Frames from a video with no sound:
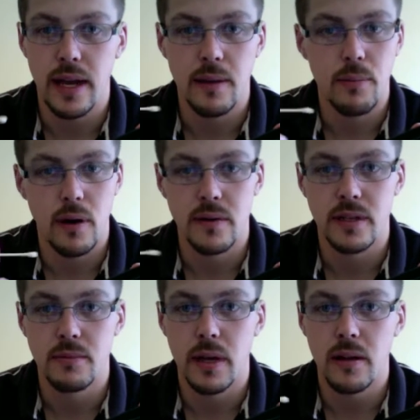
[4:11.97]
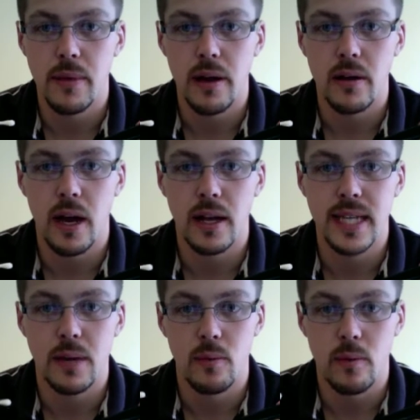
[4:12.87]
Any part where there's metal on metal
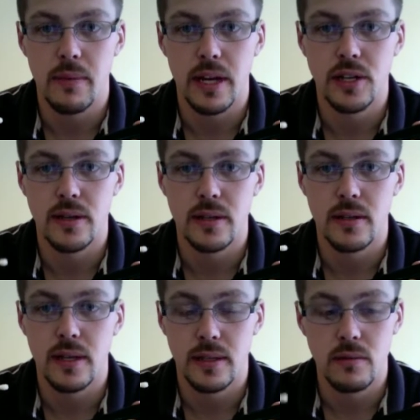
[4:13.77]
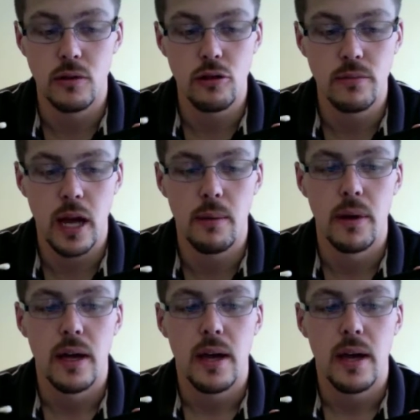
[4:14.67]
contact, we want to make sure it's lubed up.